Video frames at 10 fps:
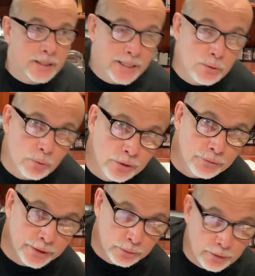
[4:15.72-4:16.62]
He will
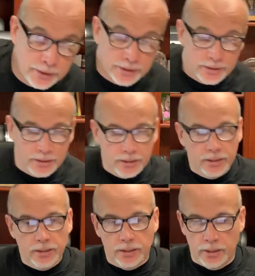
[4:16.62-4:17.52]
deal with it.
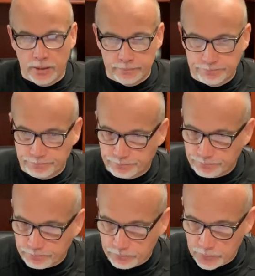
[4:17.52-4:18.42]

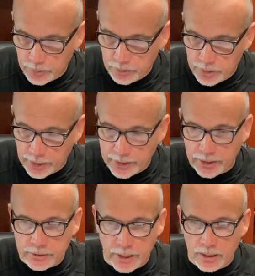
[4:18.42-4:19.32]
And I get
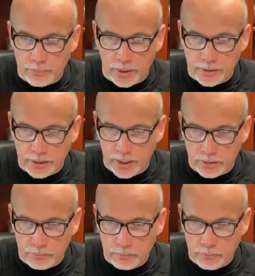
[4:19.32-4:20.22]
excited about that.